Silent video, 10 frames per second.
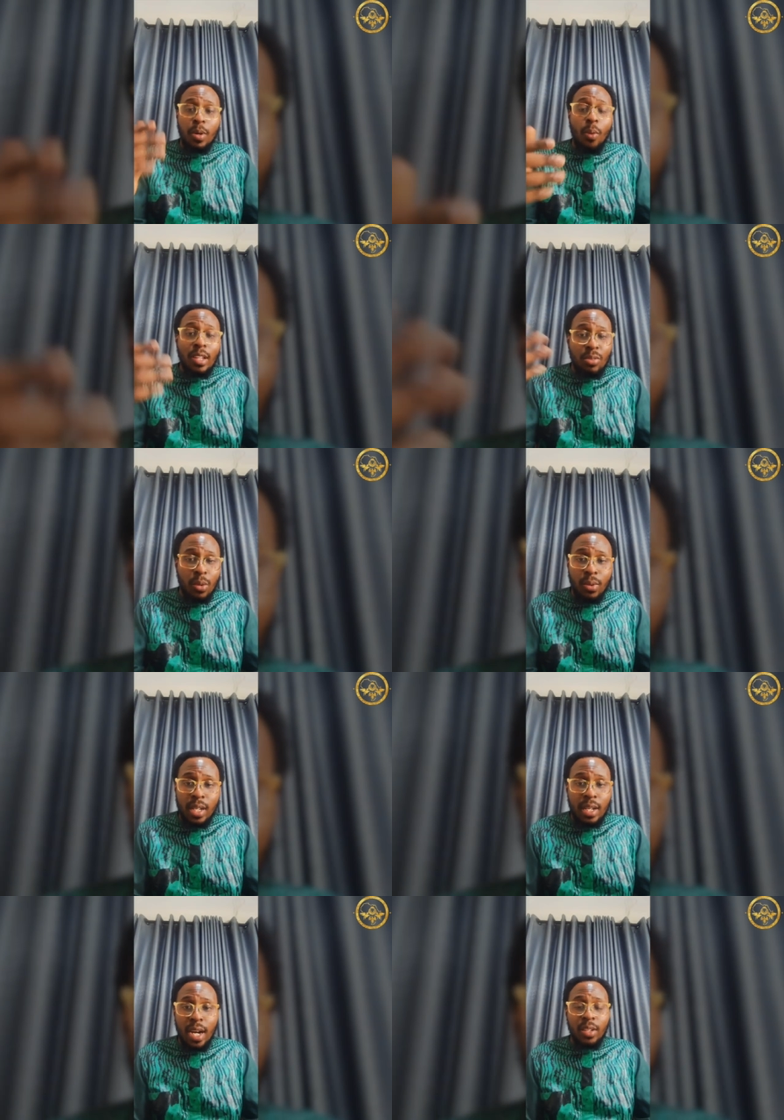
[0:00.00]
went to a
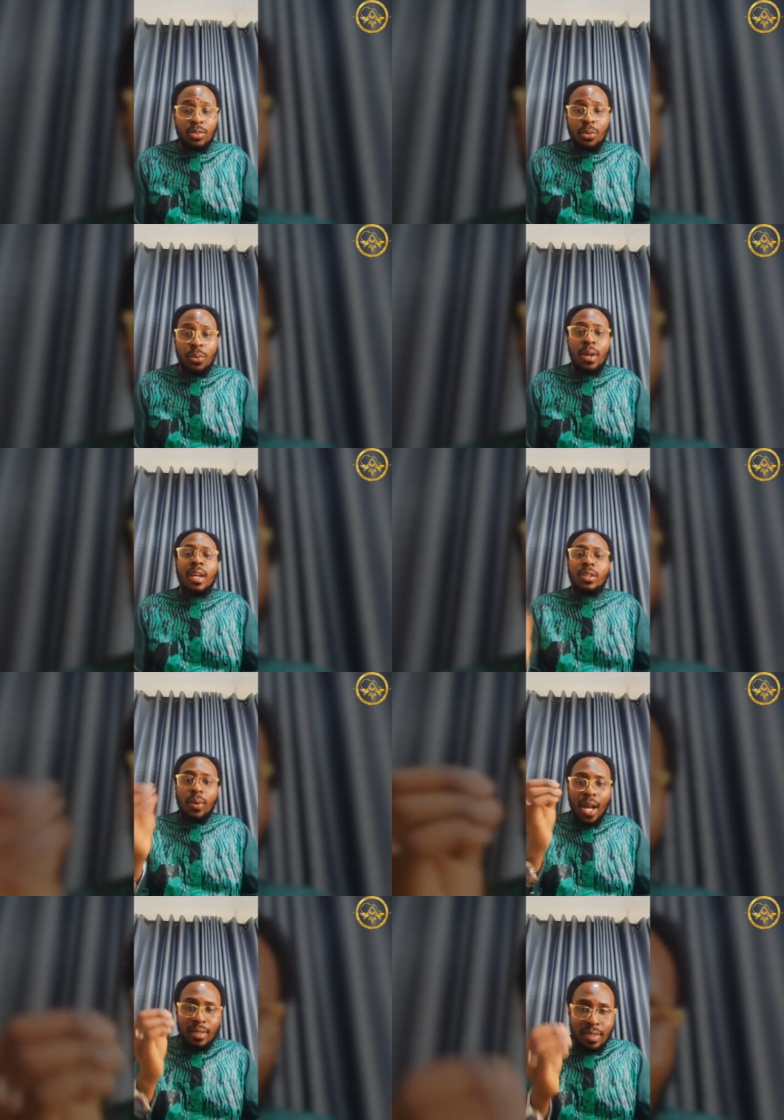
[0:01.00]
culinary school. You
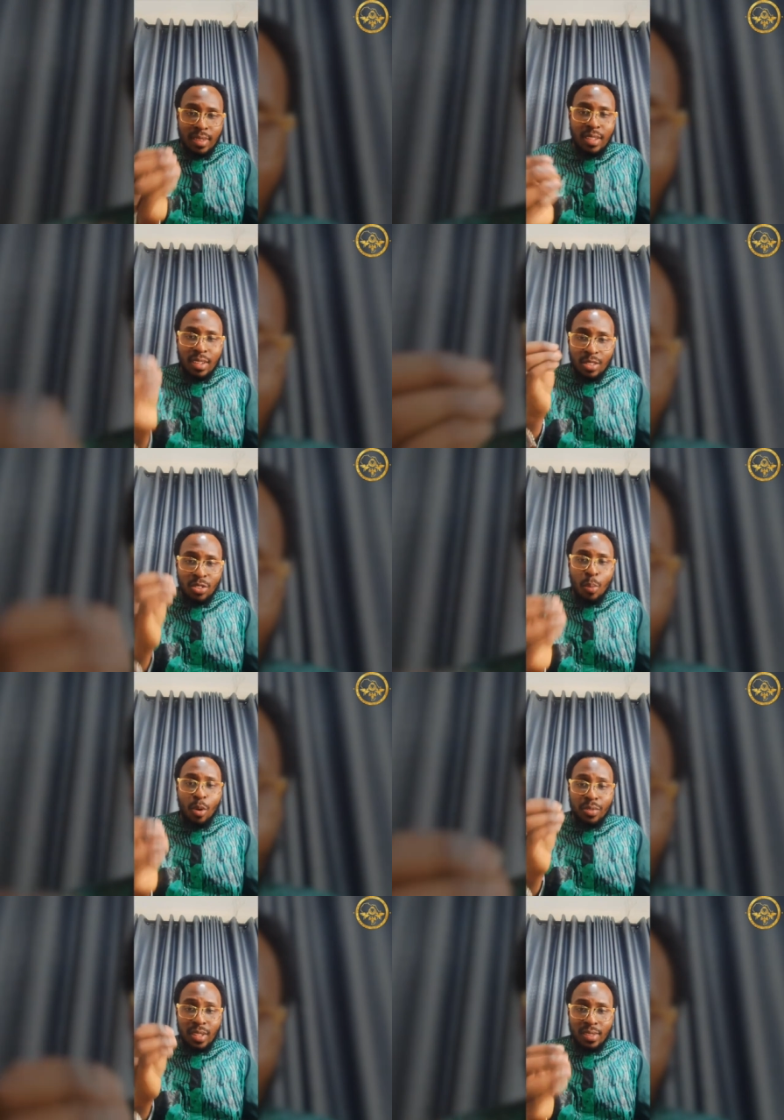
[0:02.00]
can teach some
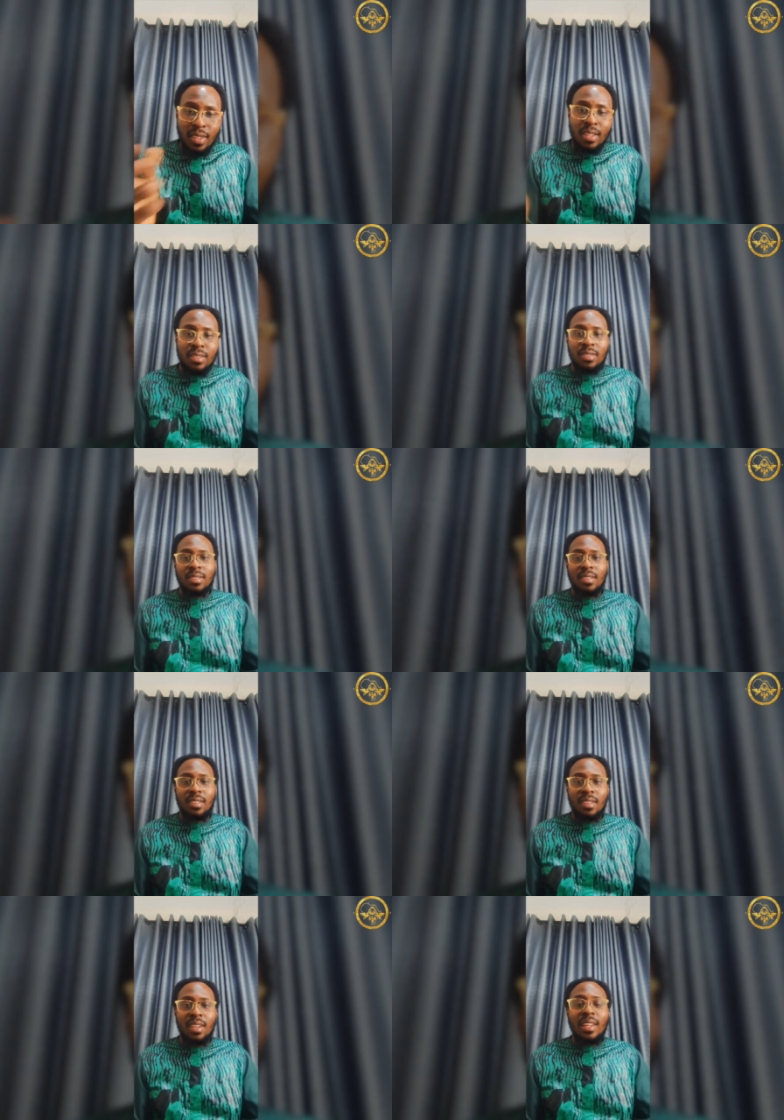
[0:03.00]
of these things.
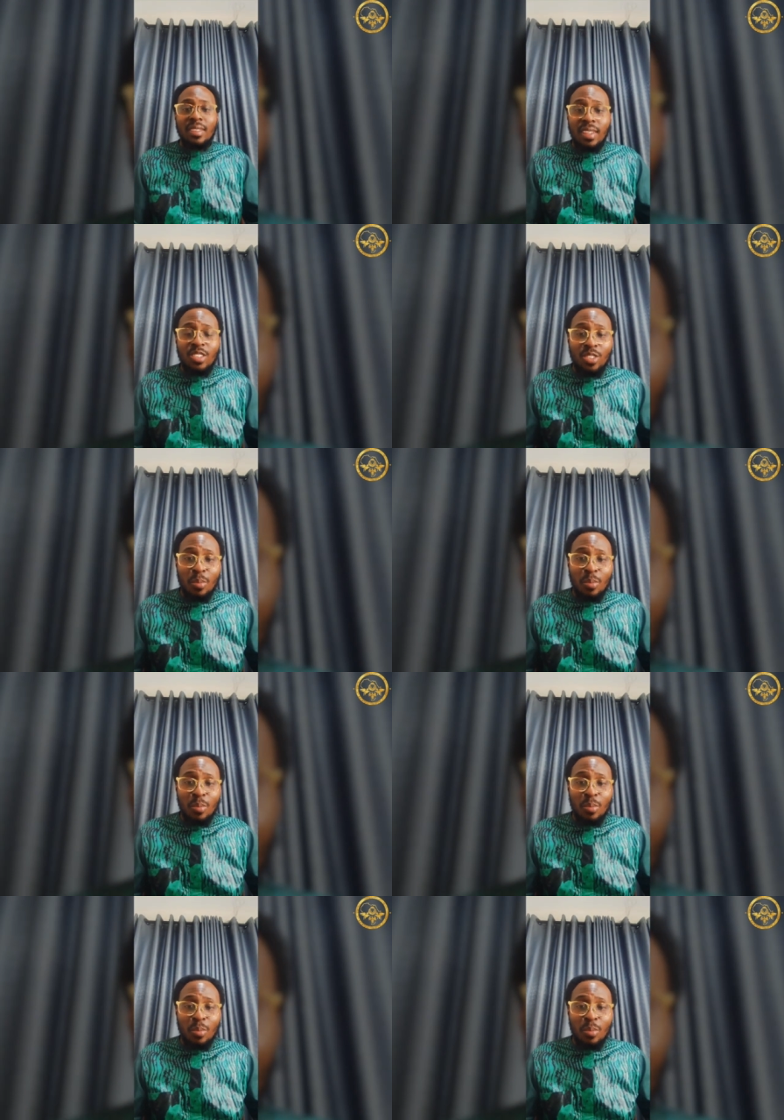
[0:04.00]
This